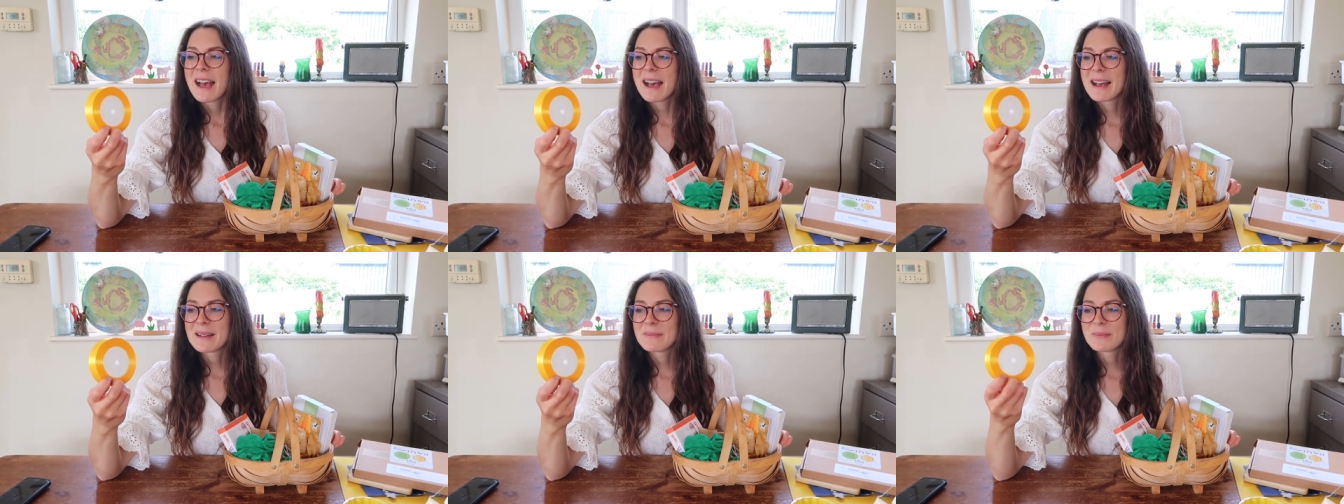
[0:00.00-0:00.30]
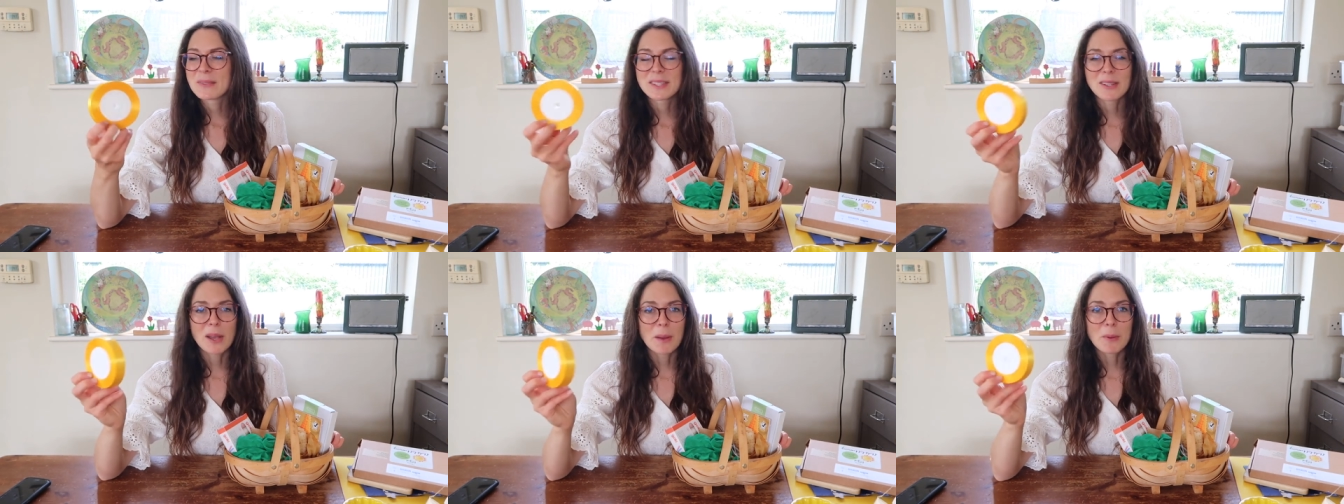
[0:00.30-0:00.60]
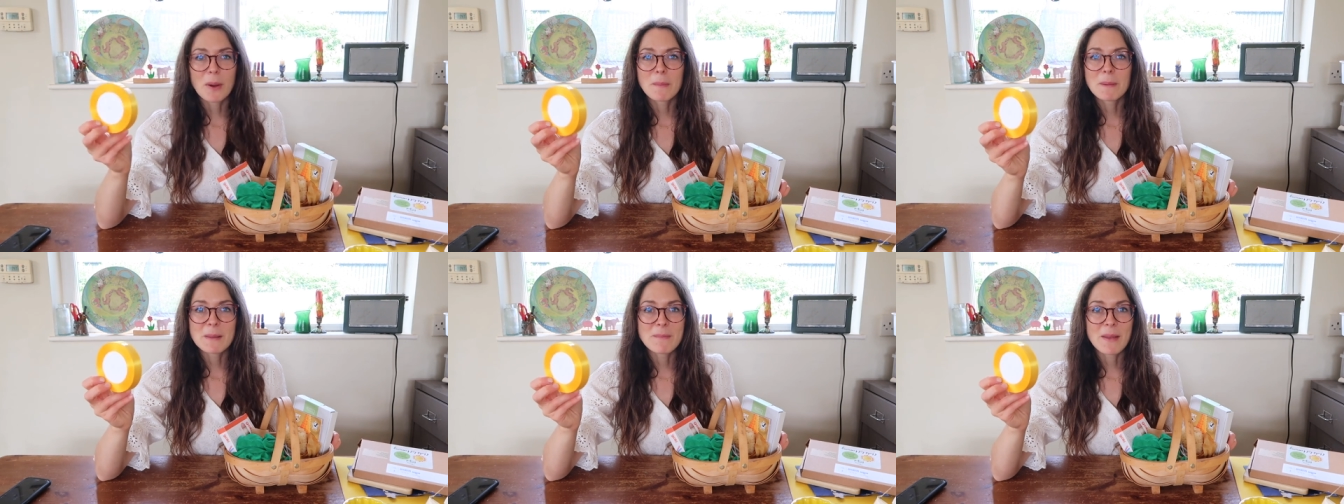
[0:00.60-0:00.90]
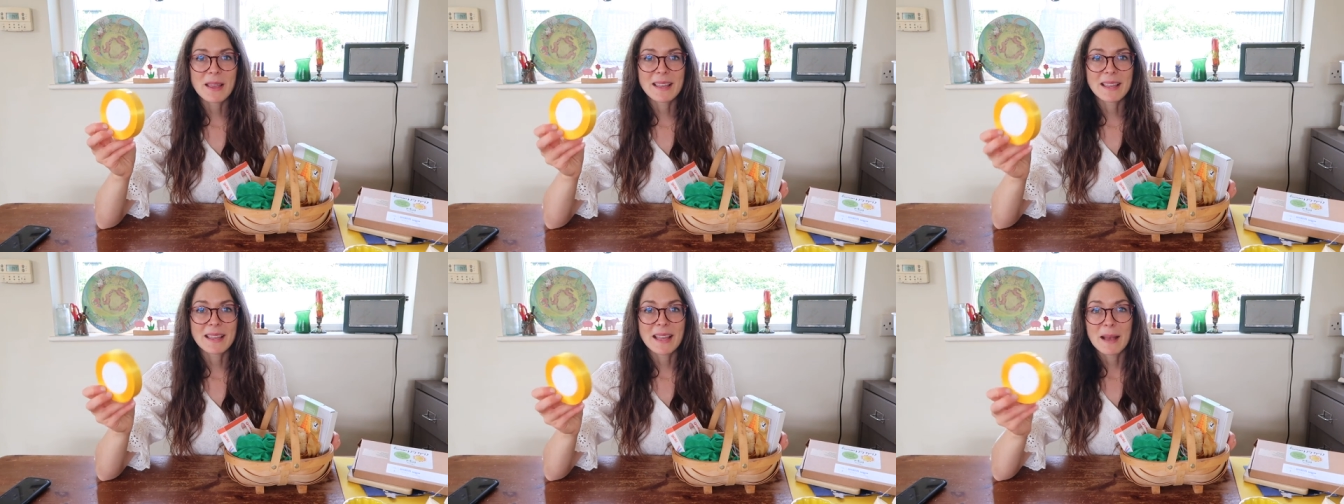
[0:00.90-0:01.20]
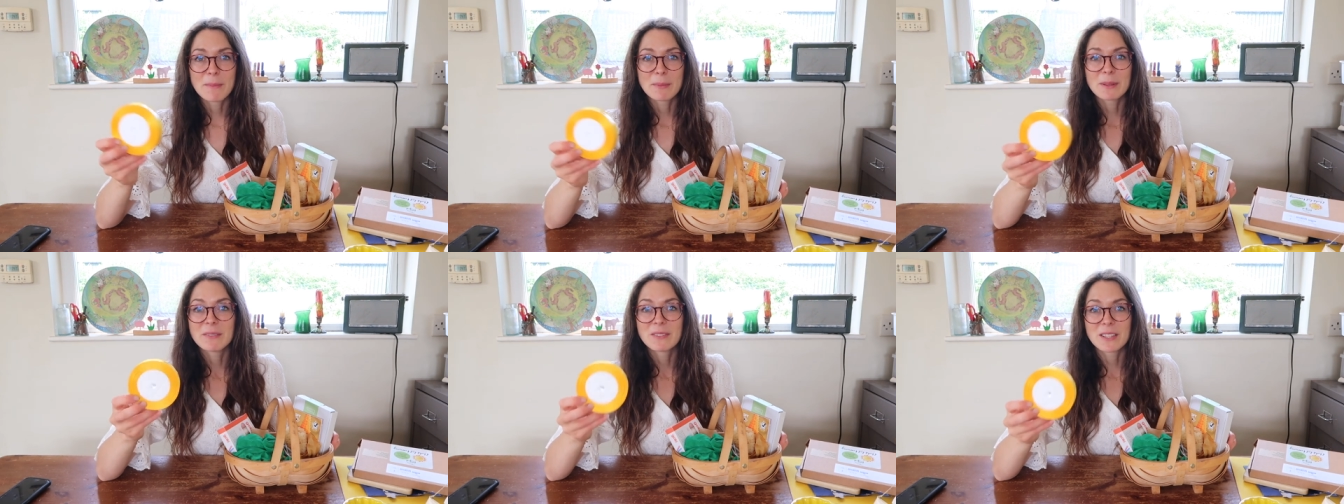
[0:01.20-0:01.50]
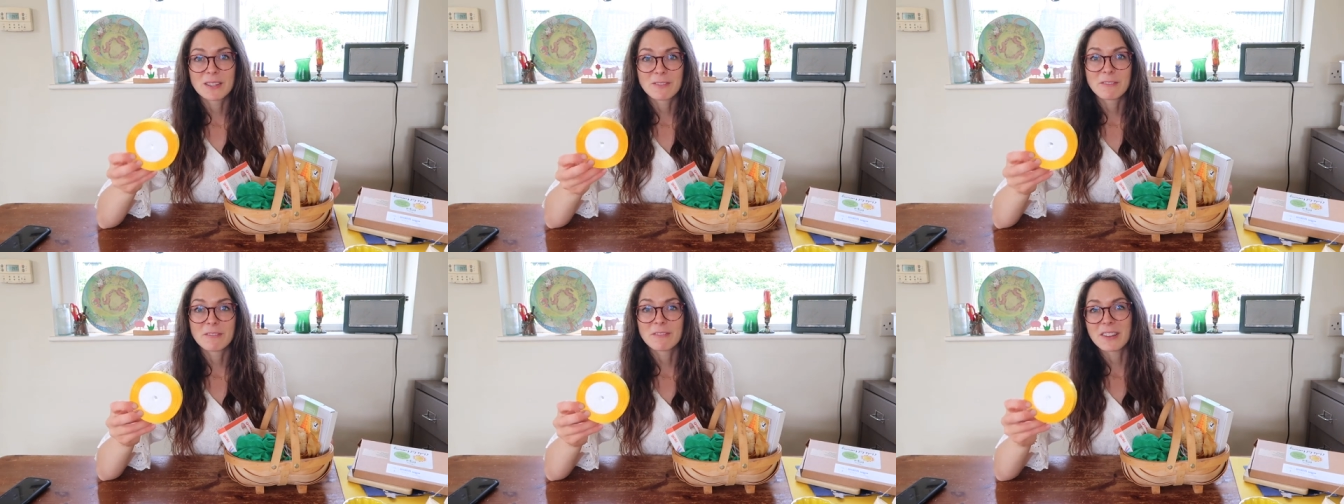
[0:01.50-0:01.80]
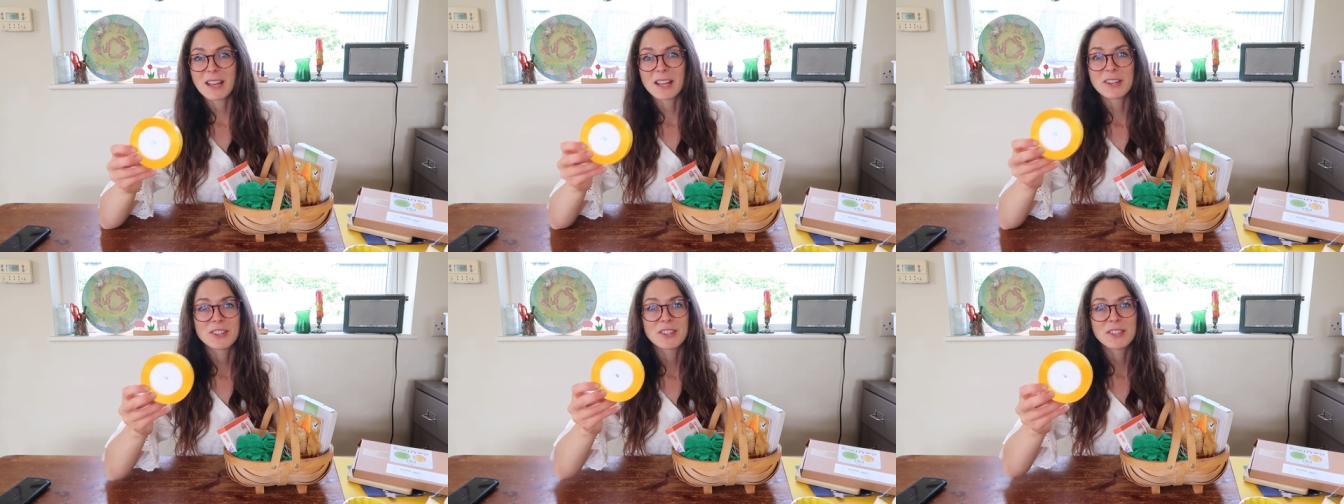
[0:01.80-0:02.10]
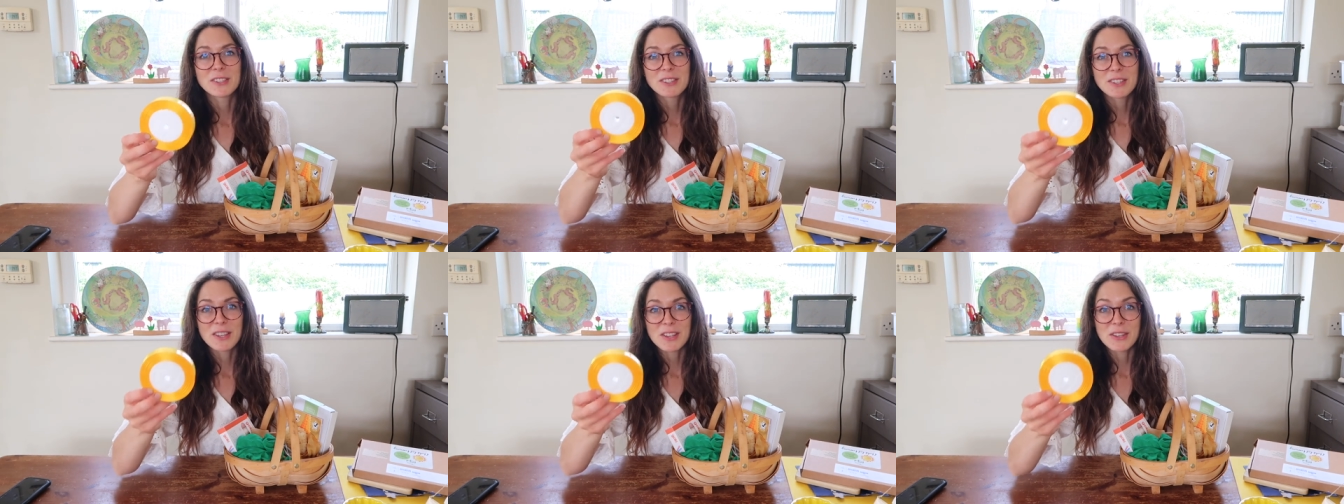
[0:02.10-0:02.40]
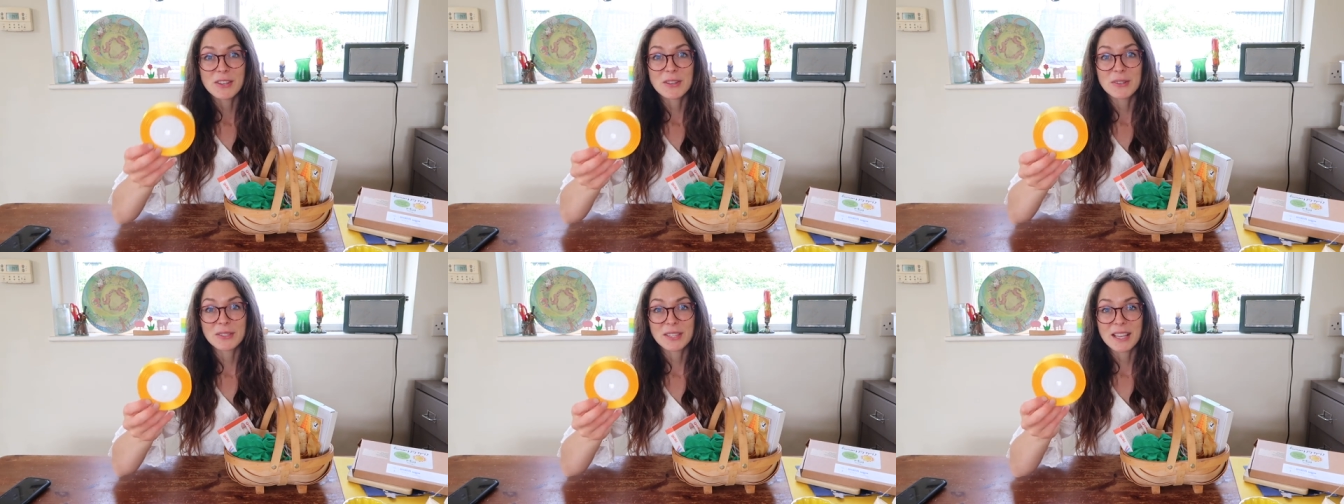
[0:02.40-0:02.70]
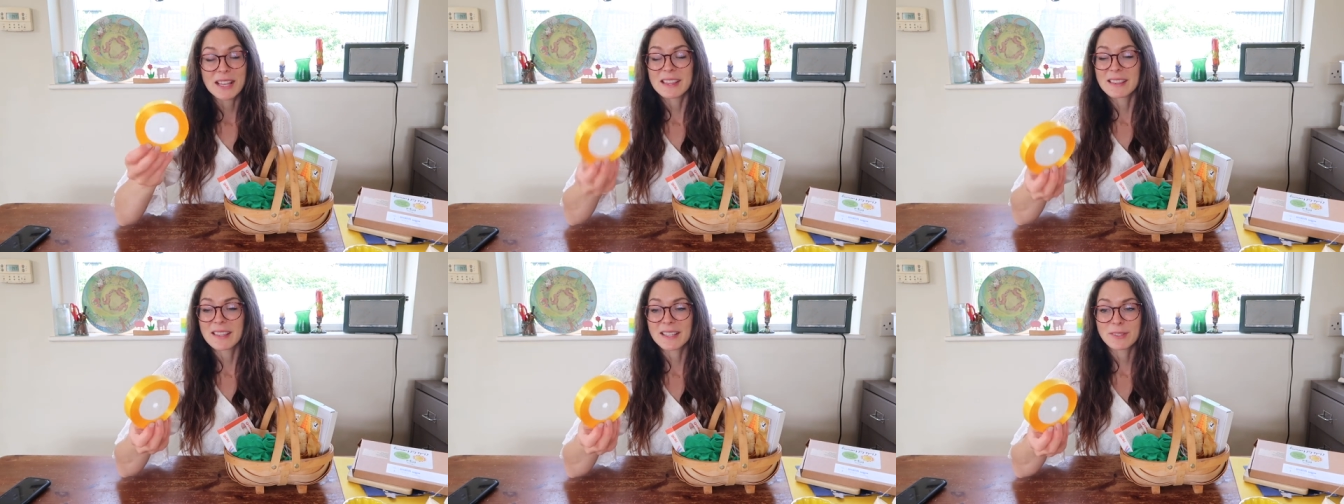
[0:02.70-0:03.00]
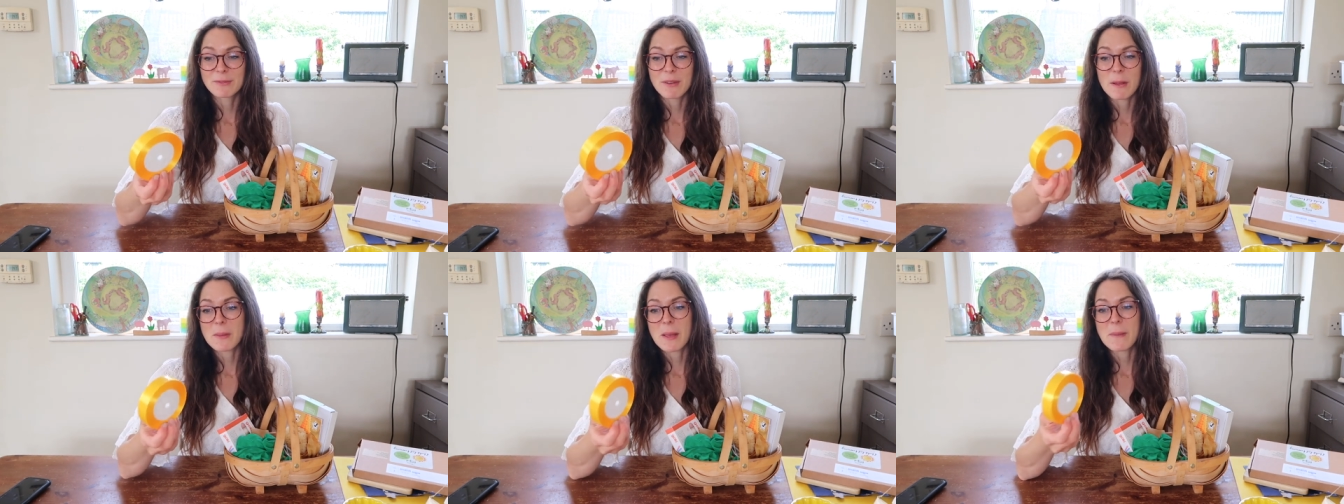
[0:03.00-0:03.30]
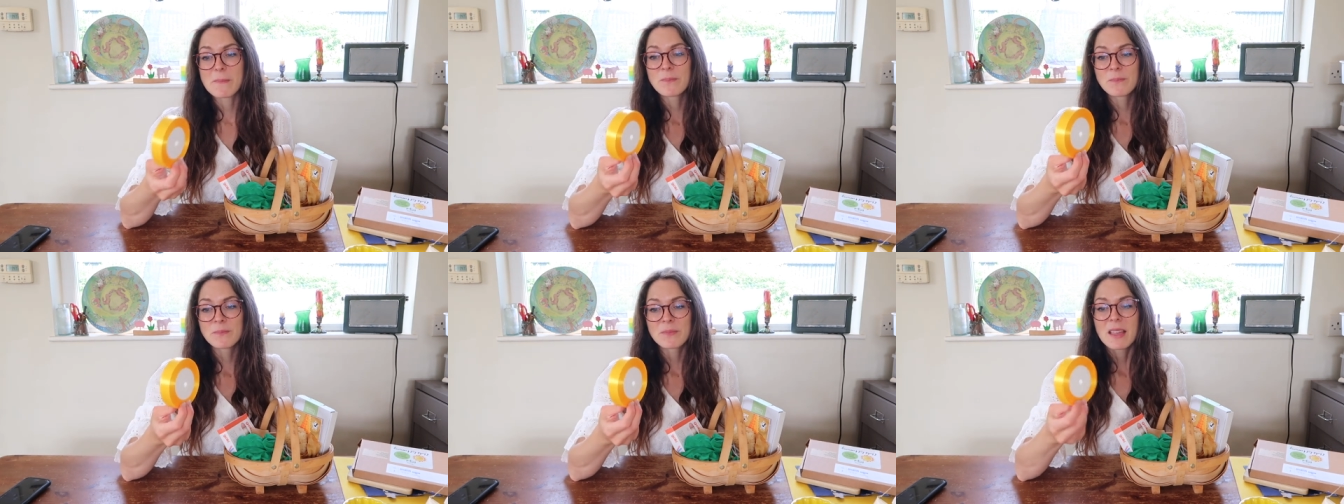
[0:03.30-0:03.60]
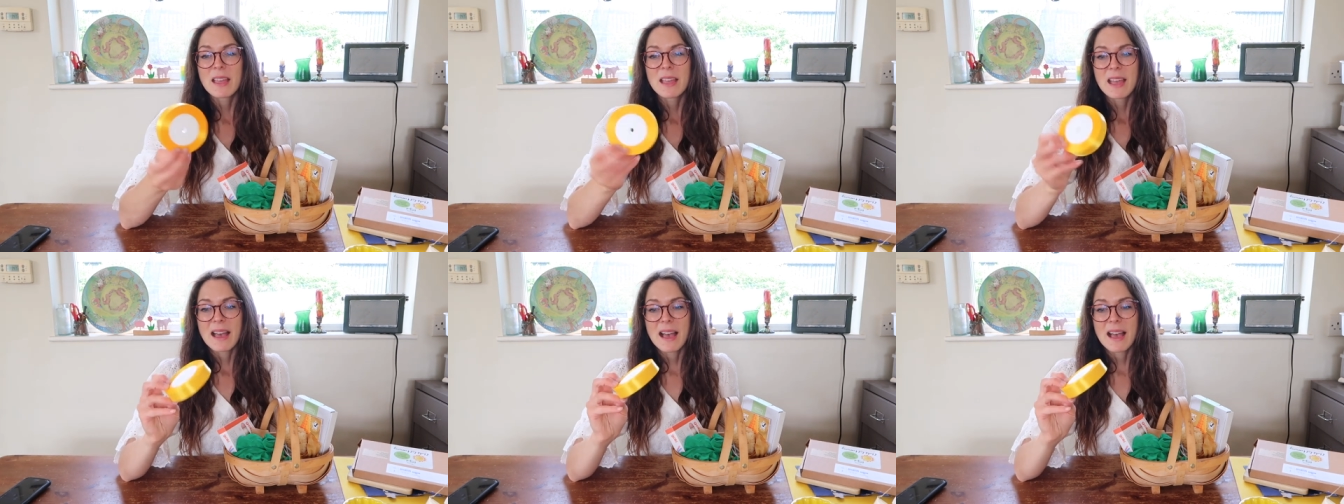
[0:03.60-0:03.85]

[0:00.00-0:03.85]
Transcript: Um, so I'll probably make a couple of different versions using this ribbon.